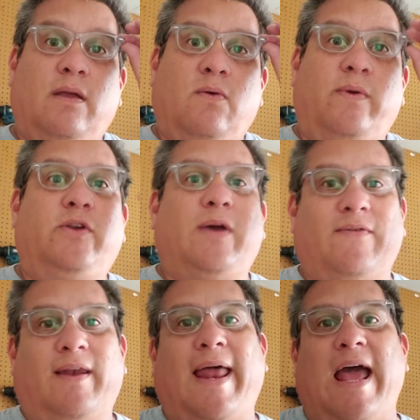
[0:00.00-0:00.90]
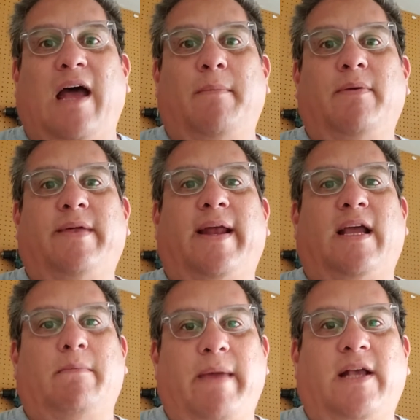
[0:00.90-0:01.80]
we do have a lab that I
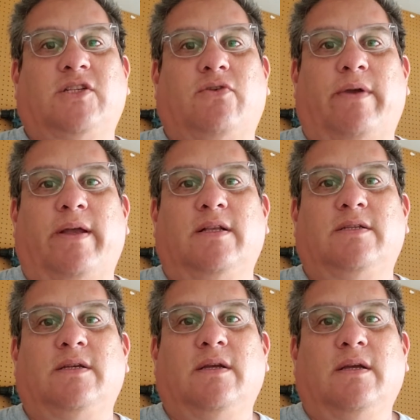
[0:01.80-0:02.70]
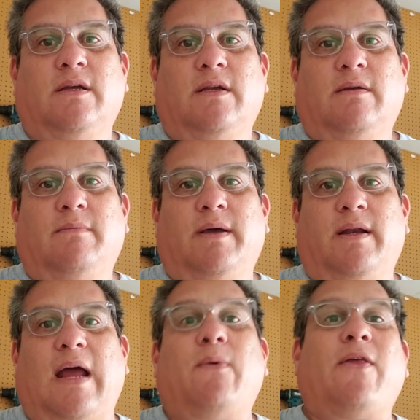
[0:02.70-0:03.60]
can make screens,
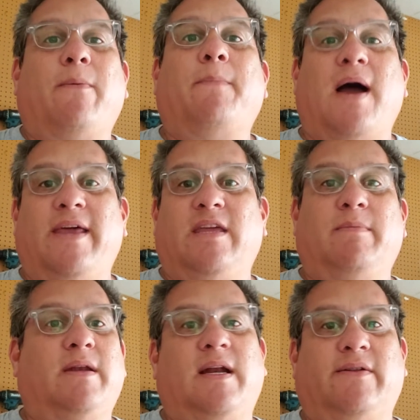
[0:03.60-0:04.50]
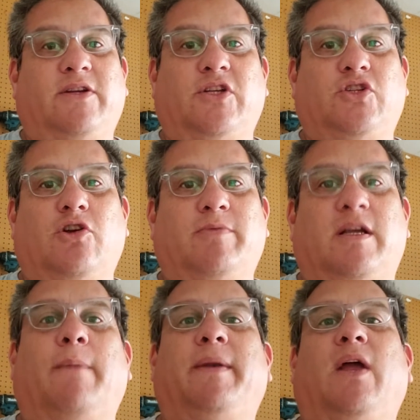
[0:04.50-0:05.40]
but I'd rather buy them and not have to disturb the
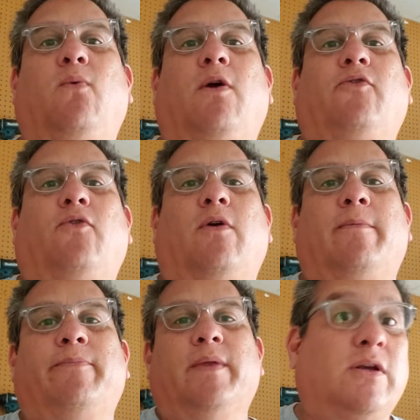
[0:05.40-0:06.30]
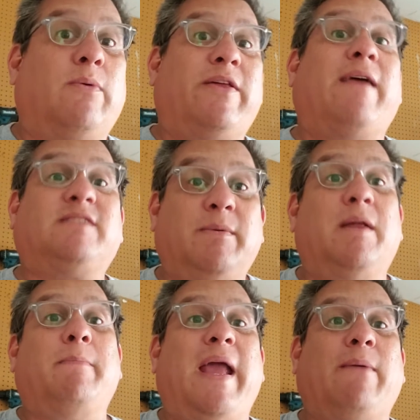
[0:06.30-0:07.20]
company I work for. So I'd rather have
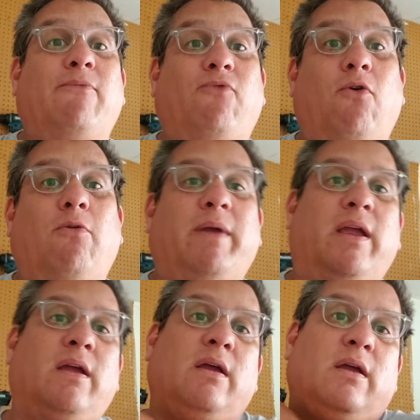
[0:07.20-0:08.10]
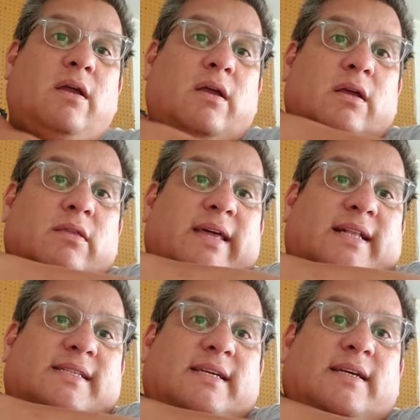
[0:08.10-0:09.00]
somebody make them for me that